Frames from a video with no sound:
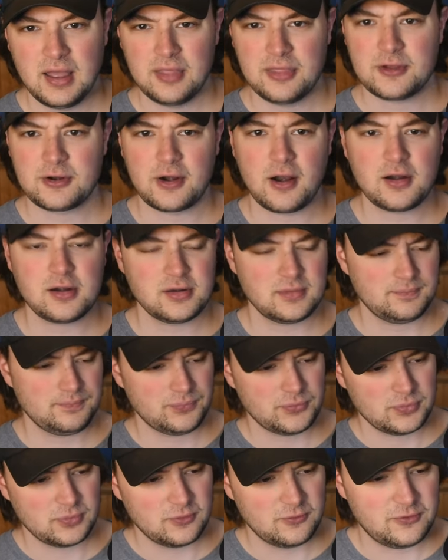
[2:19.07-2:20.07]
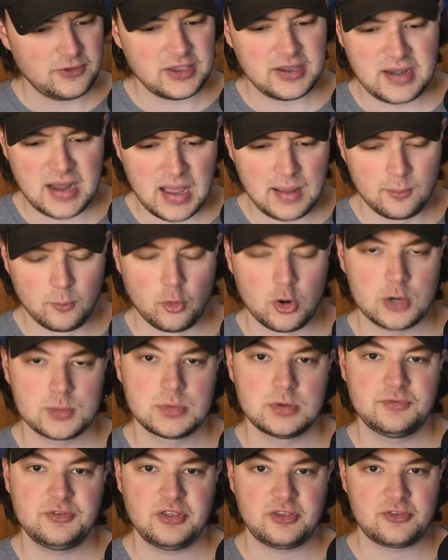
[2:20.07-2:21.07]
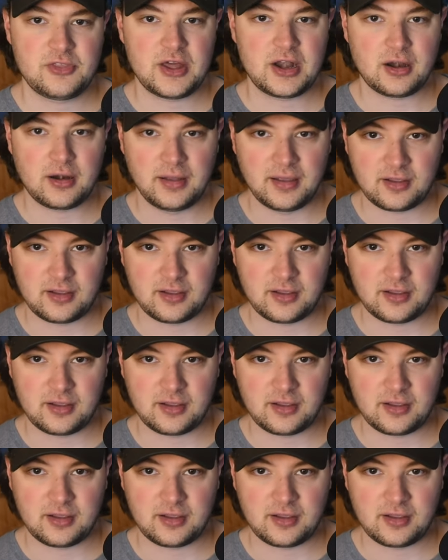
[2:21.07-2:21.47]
there aren't Vietnam War movies that are